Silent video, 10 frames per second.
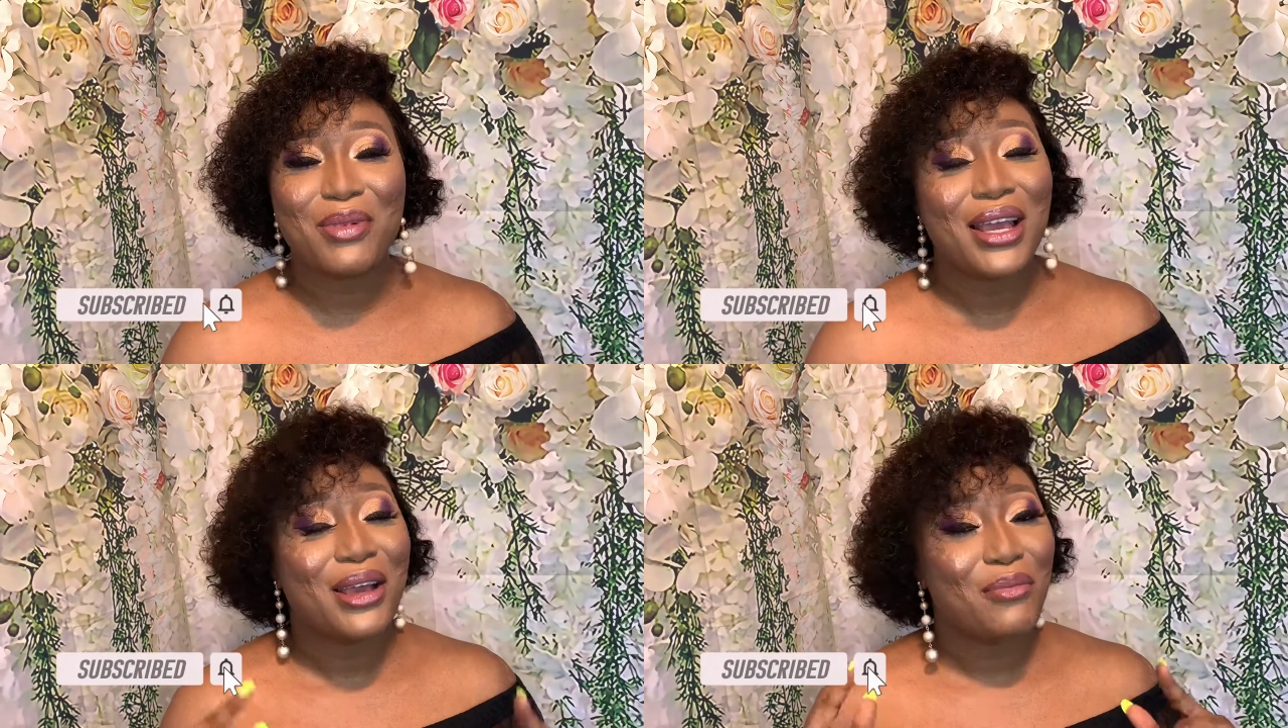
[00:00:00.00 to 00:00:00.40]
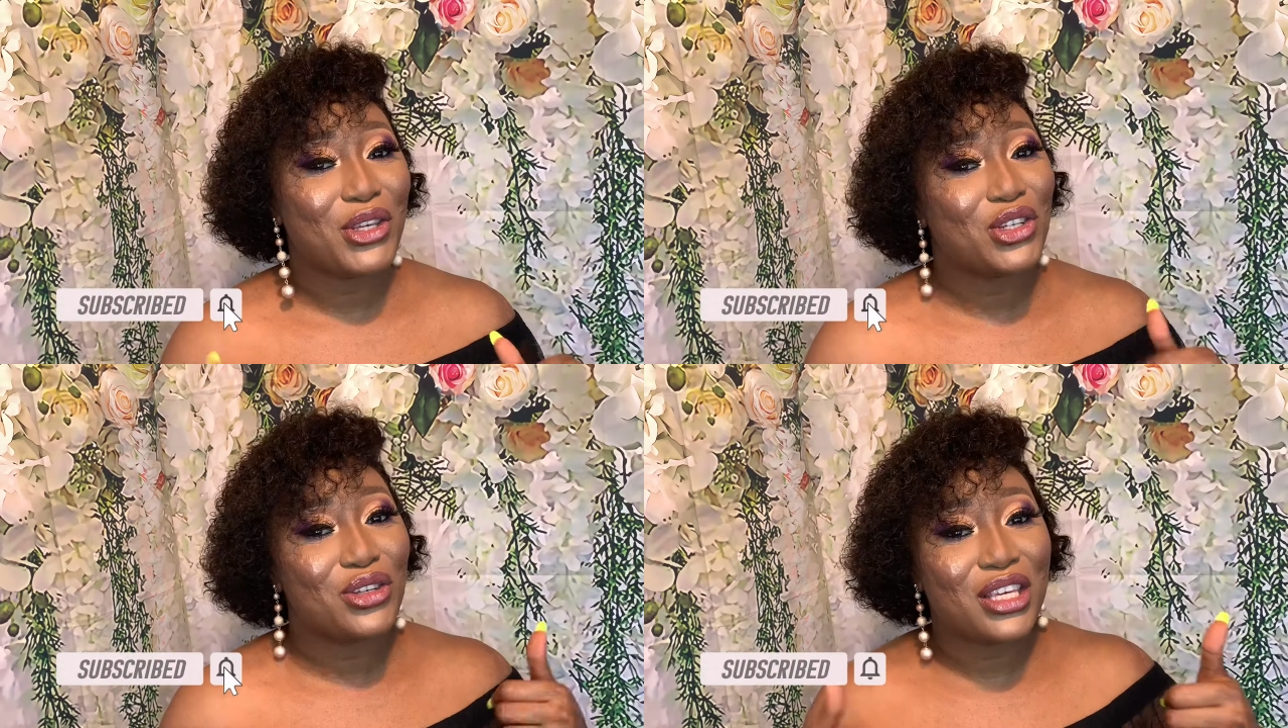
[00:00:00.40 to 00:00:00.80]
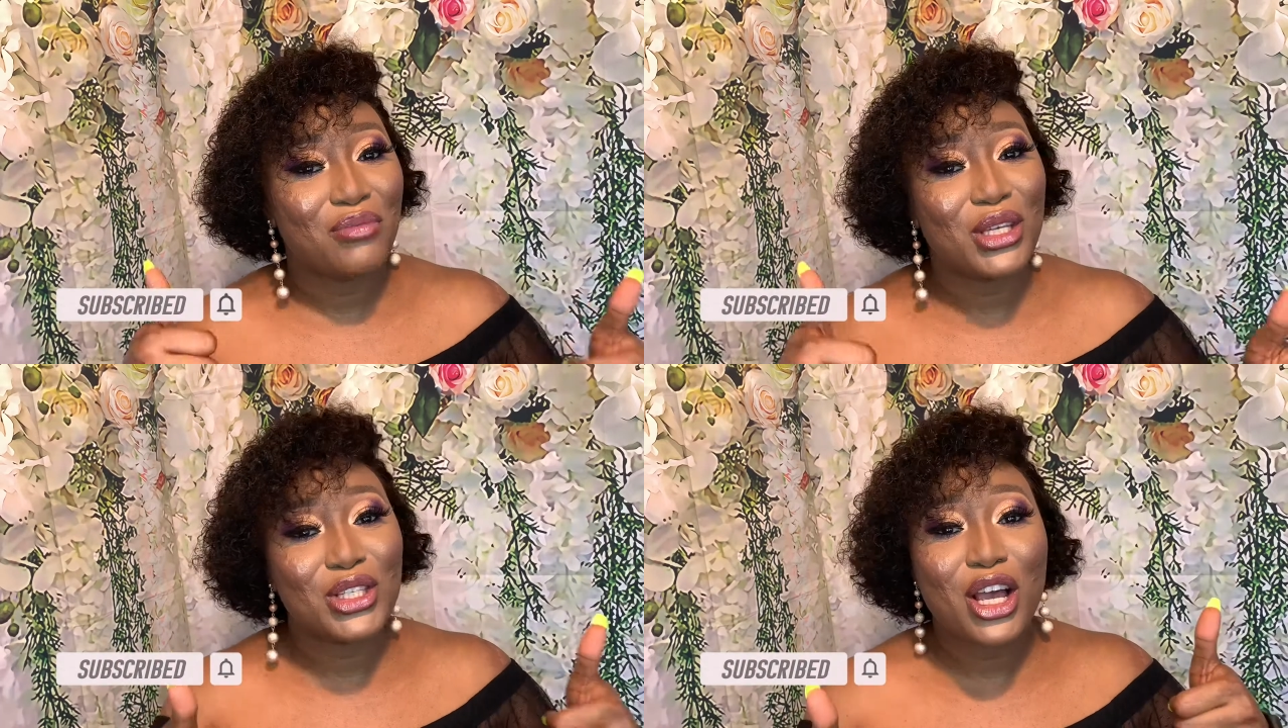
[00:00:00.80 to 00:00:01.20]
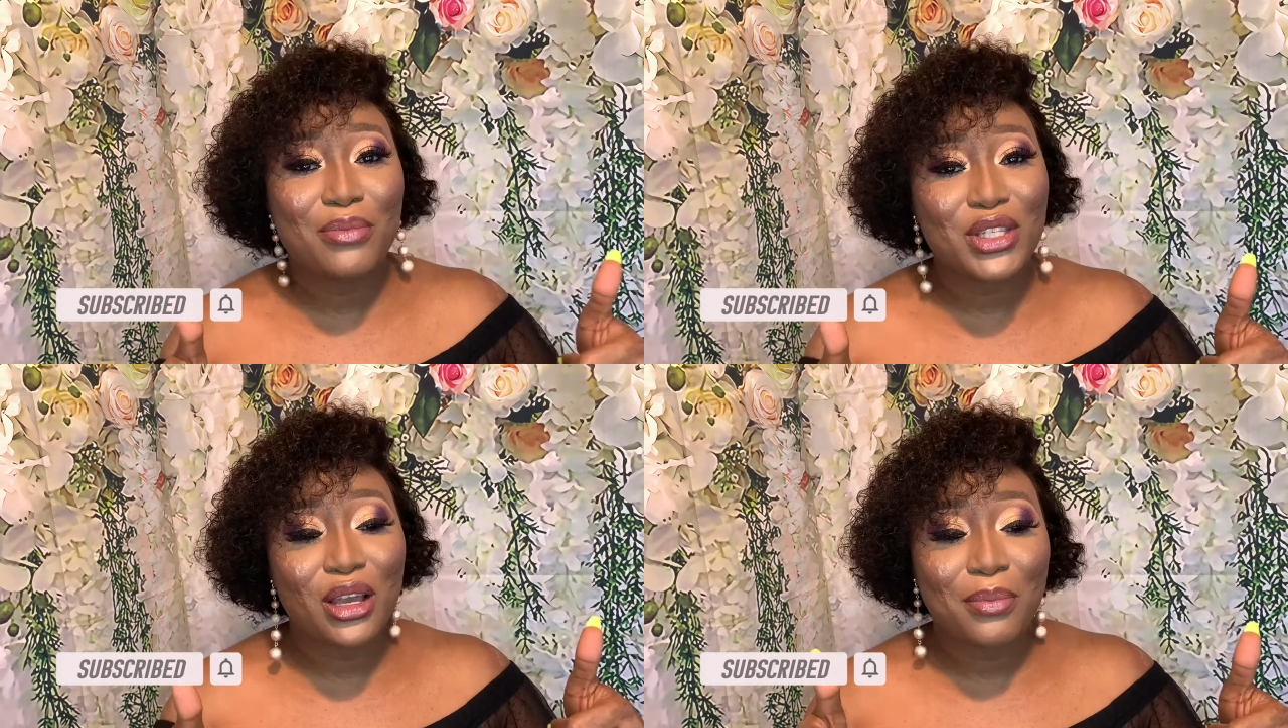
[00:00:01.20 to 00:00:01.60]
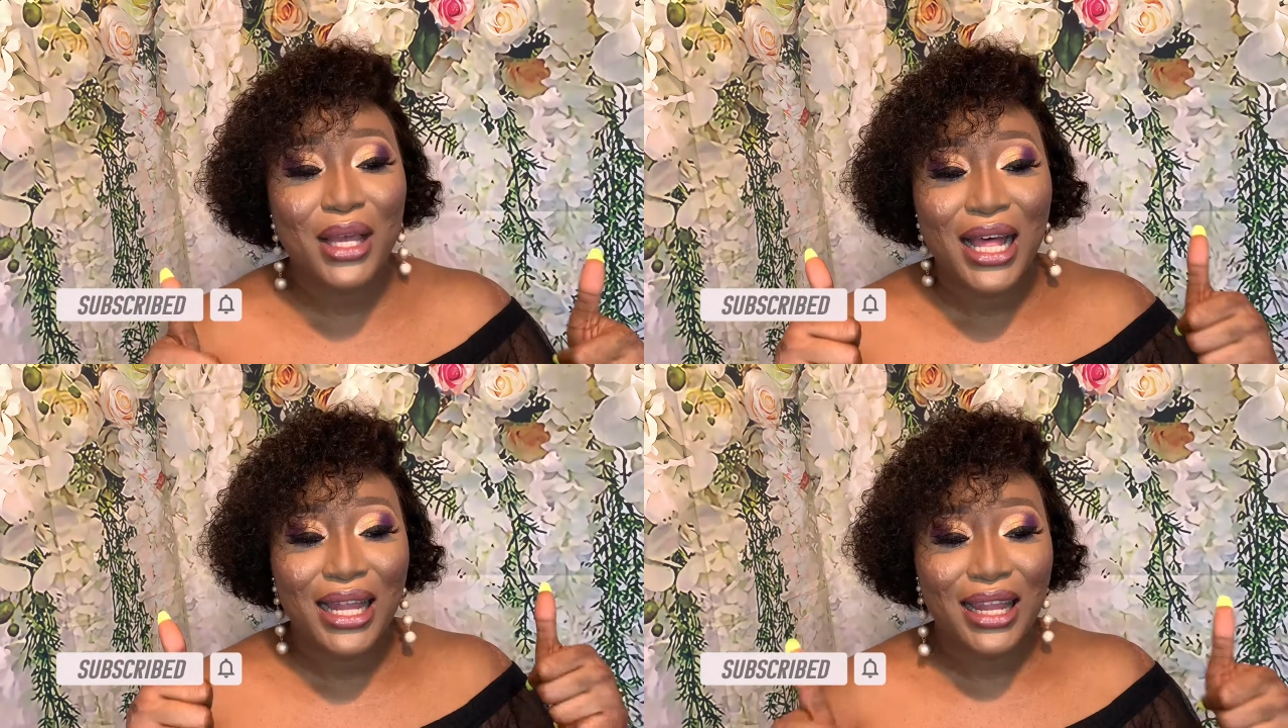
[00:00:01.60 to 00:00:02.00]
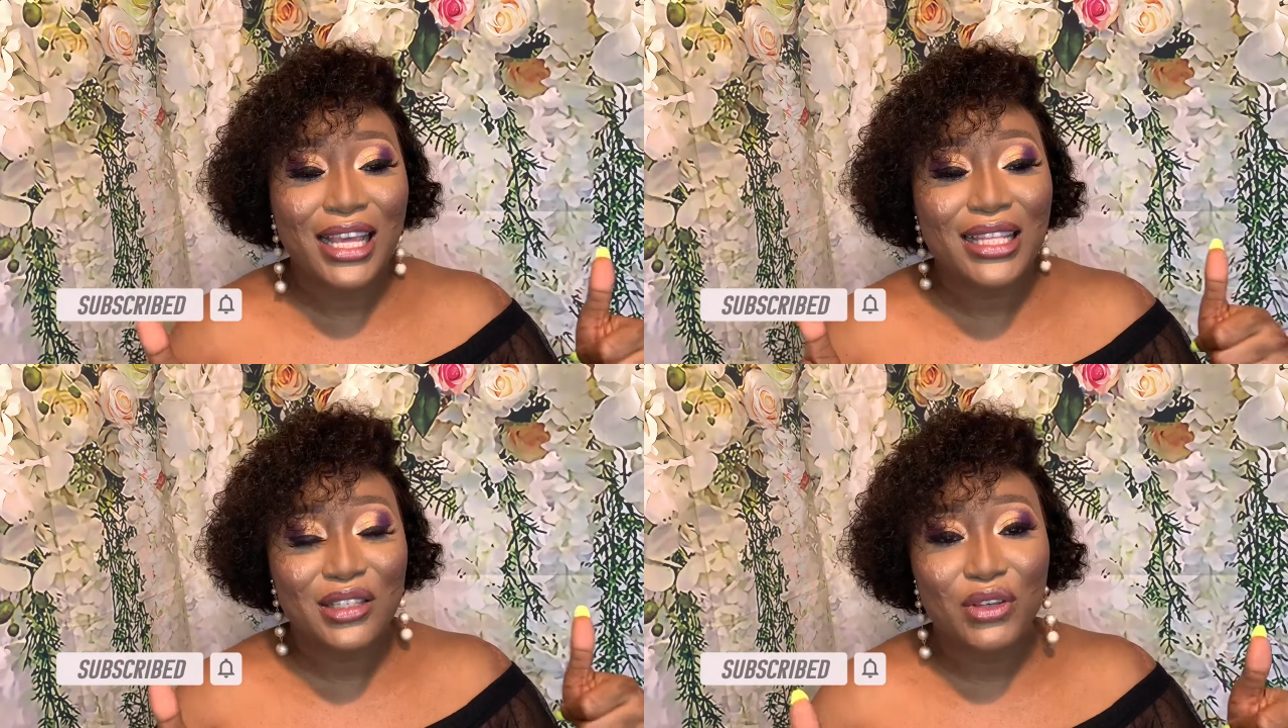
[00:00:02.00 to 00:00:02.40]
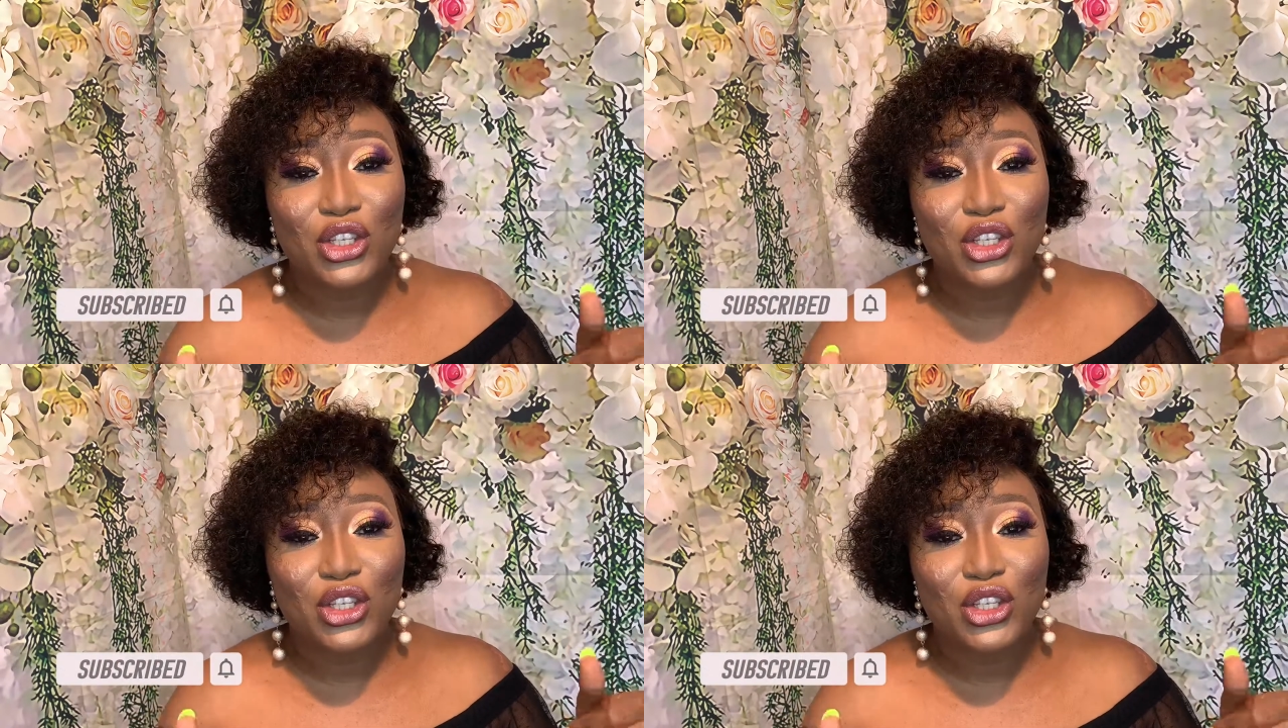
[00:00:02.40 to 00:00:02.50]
Make sure you give me a thumbs up, like this video,